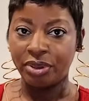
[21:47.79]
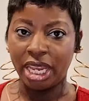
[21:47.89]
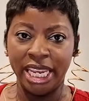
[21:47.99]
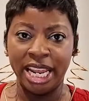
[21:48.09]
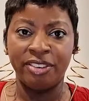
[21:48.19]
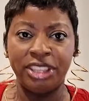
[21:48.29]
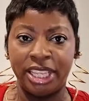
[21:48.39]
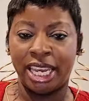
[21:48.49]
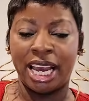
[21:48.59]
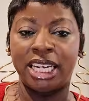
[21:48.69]
and
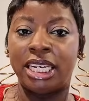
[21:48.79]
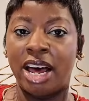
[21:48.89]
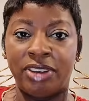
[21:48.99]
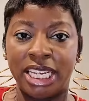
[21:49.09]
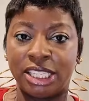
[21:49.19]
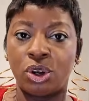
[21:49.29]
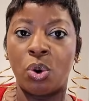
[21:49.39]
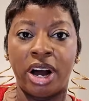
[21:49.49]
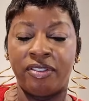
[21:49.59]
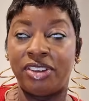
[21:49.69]
everything. Love it. It's so
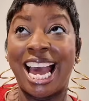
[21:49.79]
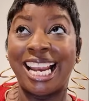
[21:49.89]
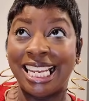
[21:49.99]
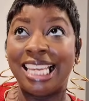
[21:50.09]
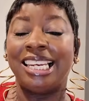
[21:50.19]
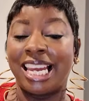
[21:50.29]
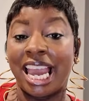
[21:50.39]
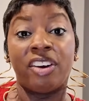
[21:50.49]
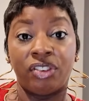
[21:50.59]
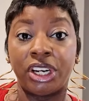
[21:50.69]
comfy. I need like
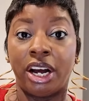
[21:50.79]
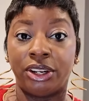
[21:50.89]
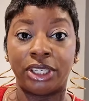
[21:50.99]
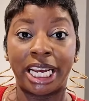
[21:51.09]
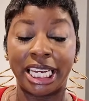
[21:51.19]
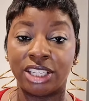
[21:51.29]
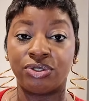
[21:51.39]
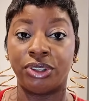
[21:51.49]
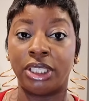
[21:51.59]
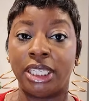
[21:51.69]
every color. Like, it's
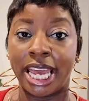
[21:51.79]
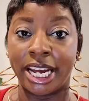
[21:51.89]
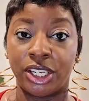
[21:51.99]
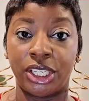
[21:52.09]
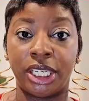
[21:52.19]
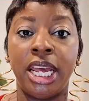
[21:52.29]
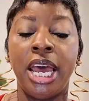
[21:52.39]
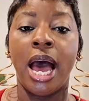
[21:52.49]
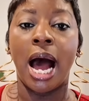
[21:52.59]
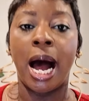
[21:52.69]
really that good.
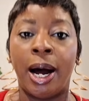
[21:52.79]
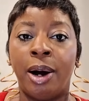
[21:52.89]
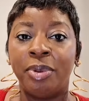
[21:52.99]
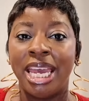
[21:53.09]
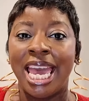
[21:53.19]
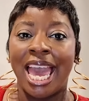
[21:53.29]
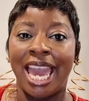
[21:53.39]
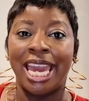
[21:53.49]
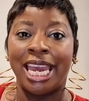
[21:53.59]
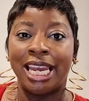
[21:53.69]

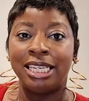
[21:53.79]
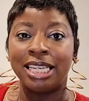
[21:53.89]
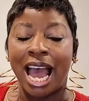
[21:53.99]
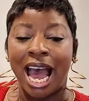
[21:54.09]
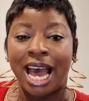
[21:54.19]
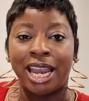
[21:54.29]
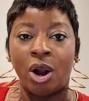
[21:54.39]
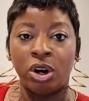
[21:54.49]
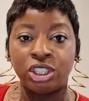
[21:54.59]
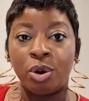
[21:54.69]
And I
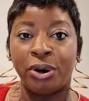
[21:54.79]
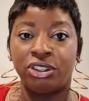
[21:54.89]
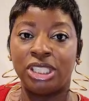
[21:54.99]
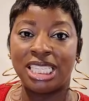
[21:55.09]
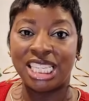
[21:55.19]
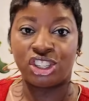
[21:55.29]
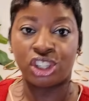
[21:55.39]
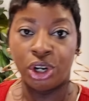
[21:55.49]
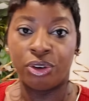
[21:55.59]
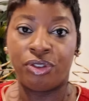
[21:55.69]
also purchased this
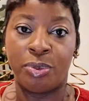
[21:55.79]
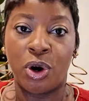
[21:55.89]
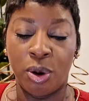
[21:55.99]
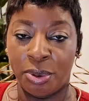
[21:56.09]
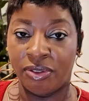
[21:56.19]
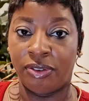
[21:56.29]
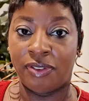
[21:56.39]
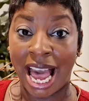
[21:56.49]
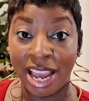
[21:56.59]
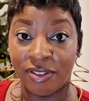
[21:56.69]
skirt from Urban
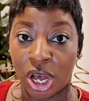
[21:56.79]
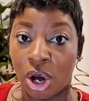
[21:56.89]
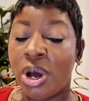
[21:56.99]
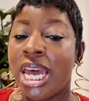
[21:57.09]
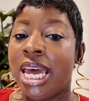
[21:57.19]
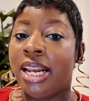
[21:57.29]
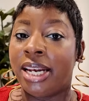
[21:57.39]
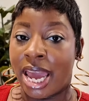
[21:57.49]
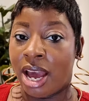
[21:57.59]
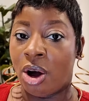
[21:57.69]
Revivo.
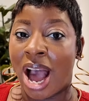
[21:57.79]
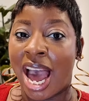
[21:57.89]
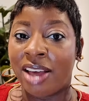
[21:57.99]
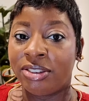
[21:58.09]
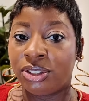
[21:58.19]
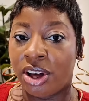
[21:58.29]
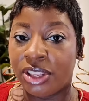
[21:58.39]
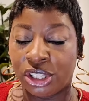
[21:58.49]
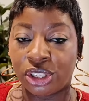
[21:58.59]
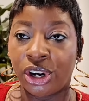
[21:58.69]
Now, I saw
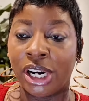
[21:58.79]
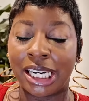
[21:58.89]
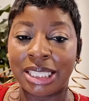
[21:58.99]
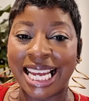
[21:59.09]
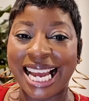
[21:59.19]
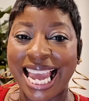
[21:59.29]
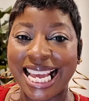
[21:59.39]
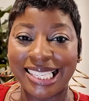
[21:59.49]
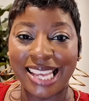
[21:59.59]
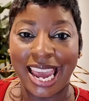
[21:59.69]
this skirt and I was like,
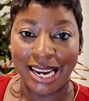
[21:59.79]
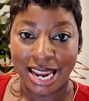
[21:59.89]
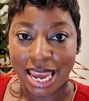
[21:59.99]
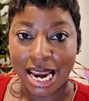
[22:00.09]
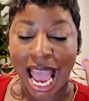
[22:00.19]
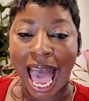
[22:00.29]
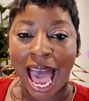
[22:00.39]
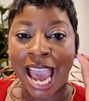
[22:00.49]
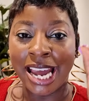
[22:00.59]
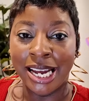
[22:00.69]
it's a need.
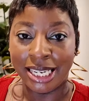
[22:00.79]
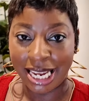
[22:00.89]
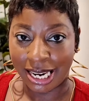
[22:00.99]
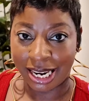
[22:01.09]
I needed